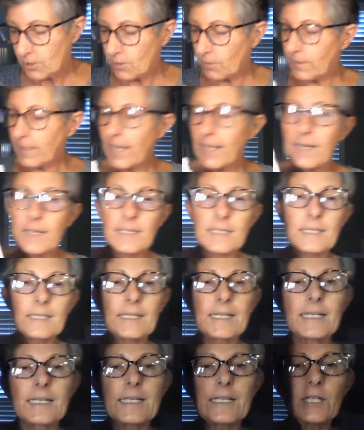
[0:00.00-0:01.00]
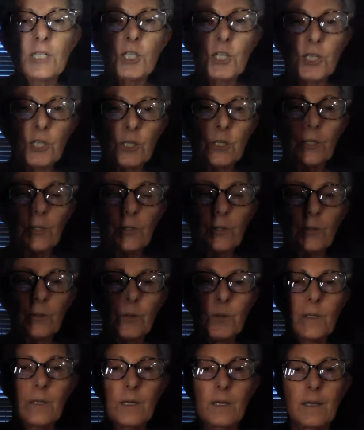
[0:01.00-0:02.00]
So let us listen
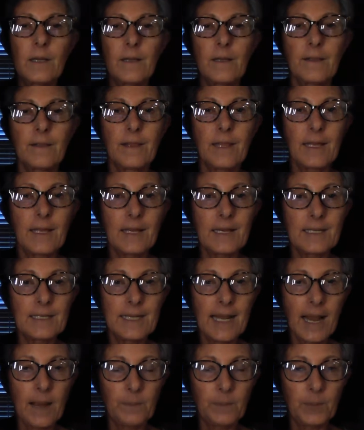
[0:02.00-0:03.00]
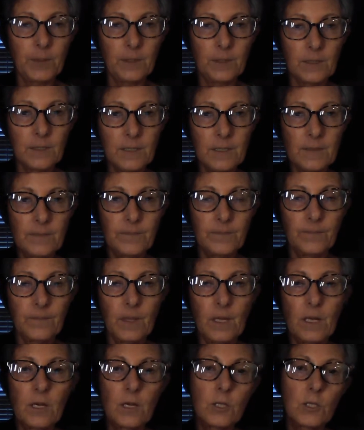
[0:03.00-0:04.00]
to the examples.
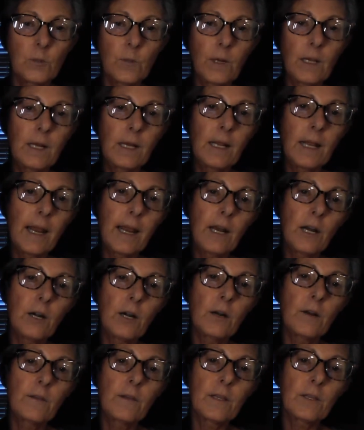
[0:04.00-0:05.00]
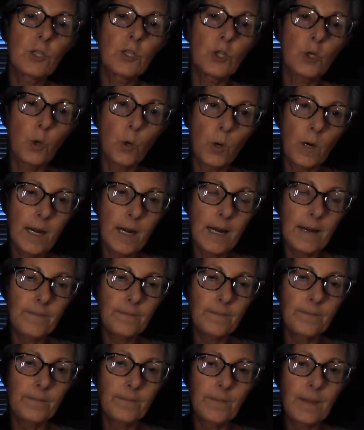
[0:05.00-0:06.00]
So we're going to hear the story
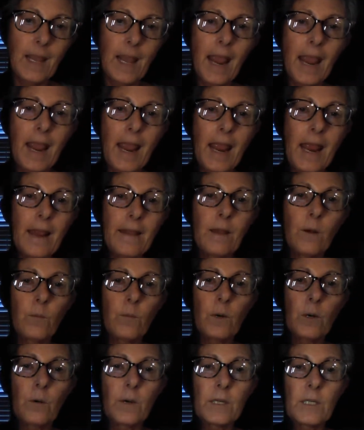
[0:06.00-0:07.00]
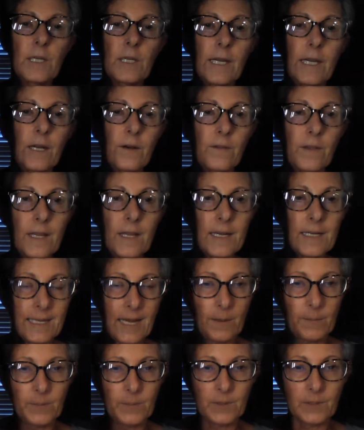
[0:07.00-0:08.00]
and then we're going to hear the
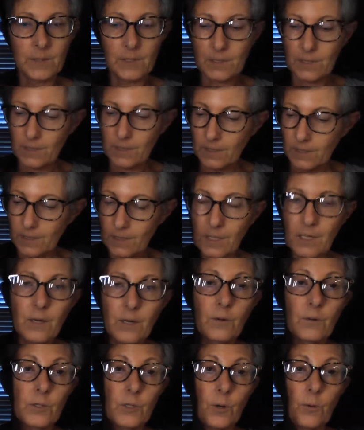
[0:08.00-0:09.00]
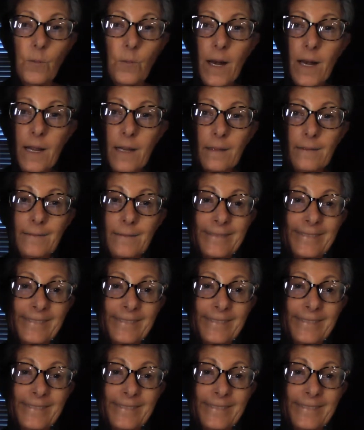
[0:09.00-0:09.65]
examples. So ready?